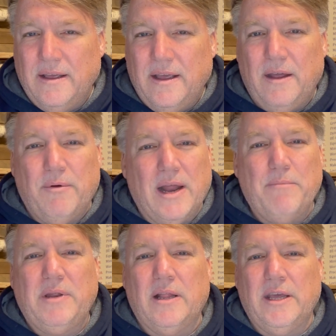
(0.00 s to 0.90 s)
And what
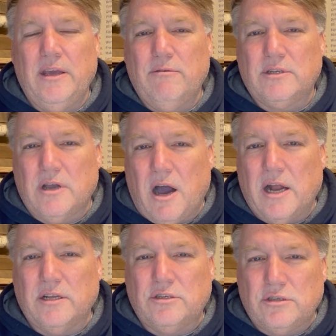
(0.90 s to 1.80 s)
I'm telling you is God
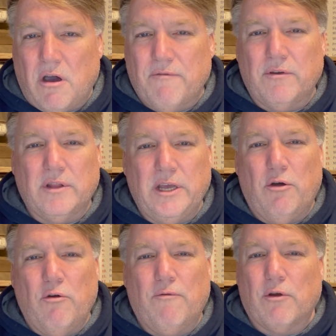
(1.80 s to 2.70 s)
is sovereignly
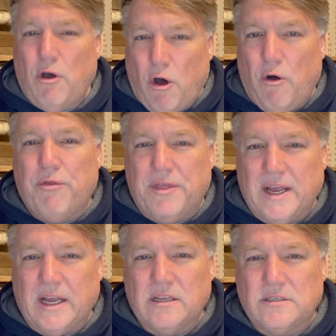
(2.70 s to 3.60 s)
over all
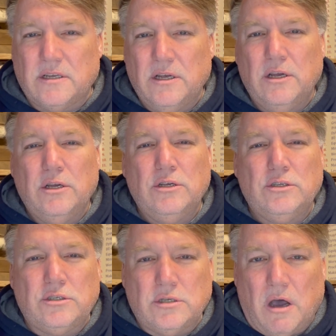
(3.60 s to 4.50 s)
things.
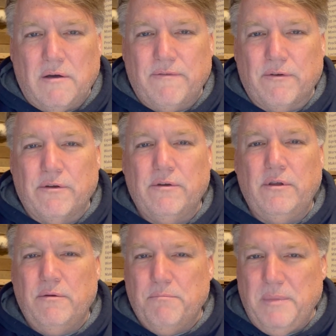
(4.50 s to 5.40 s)
Sovereign
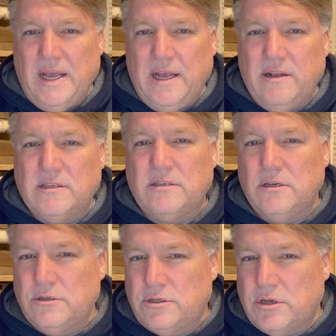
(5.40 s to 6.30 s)
means
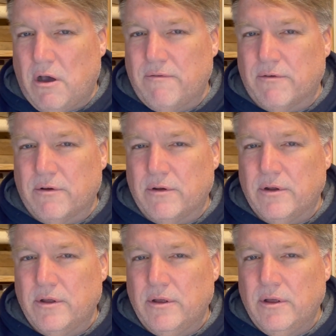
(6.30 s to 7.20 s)
sovereign.
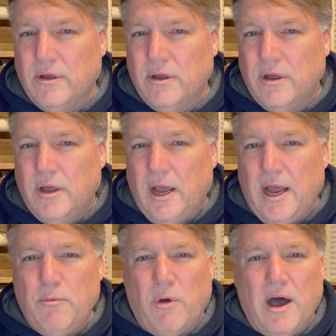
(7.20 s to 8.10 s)

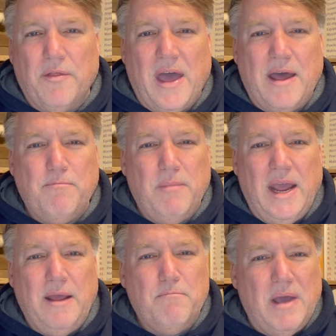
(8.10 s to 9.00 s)
And while that
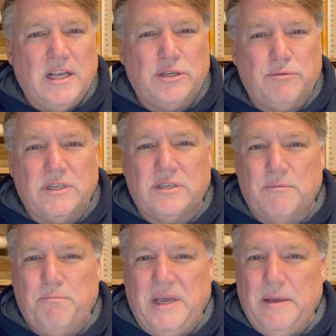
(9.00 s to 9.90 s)
may mess with
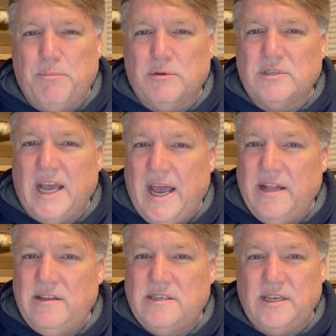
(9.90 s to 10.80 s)
some people's
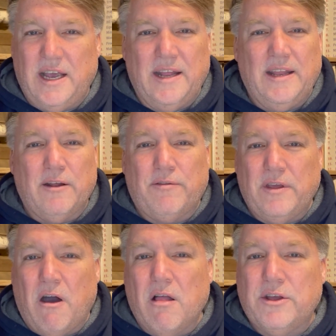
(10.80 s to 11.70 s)
heads and their
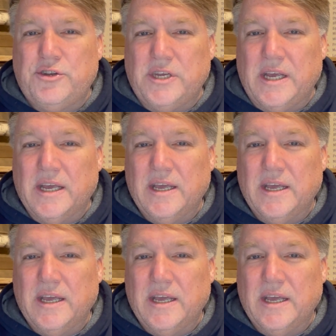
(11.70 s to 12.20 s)
theology,